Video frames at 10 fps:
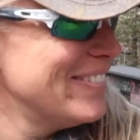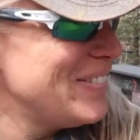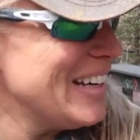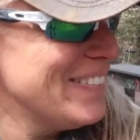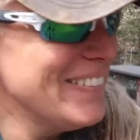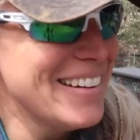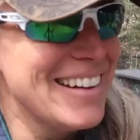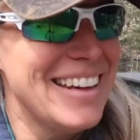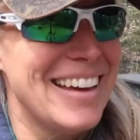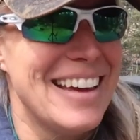
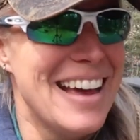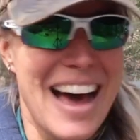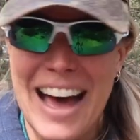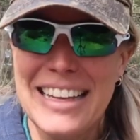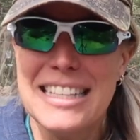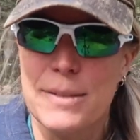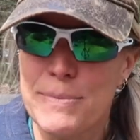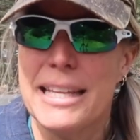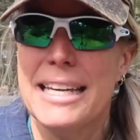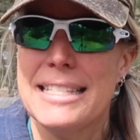but I got some
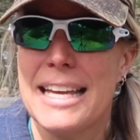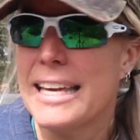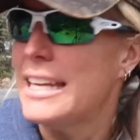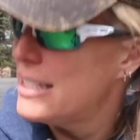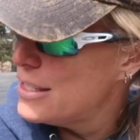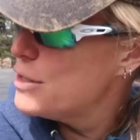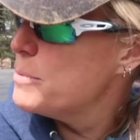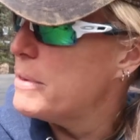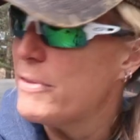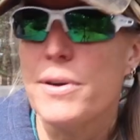things I gotta do
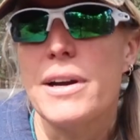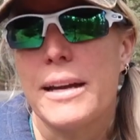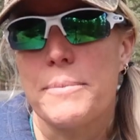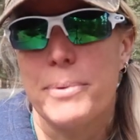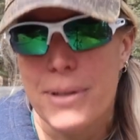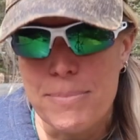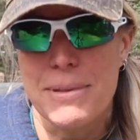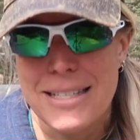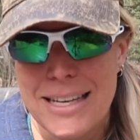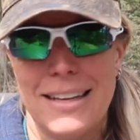before I can put up
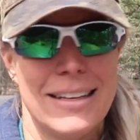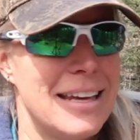the tent.